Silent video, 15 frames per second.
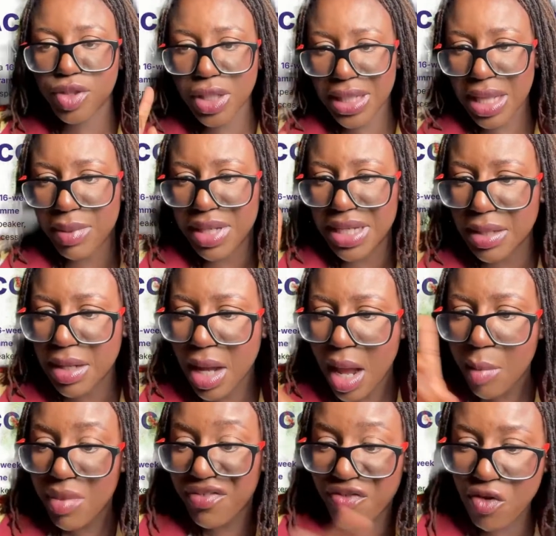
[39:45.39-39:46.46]
So let me,
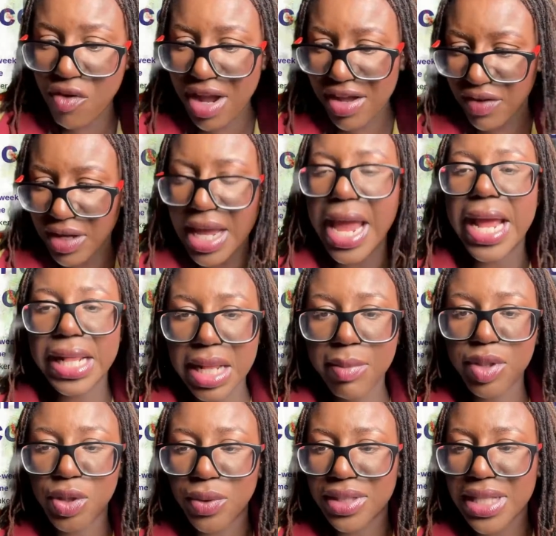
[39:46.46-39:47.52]
before I forget, let
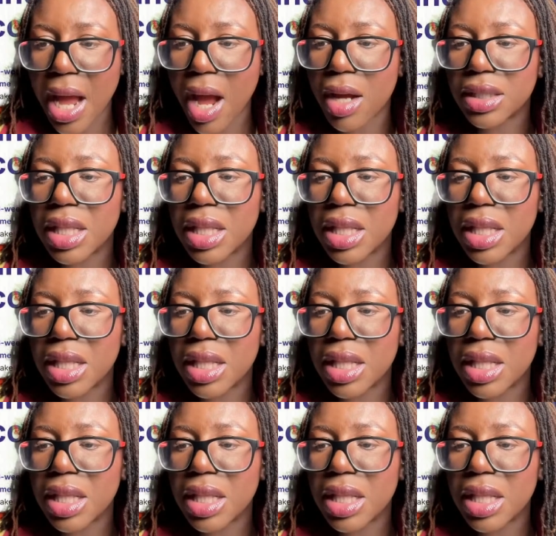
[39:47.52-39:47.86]
me do it now.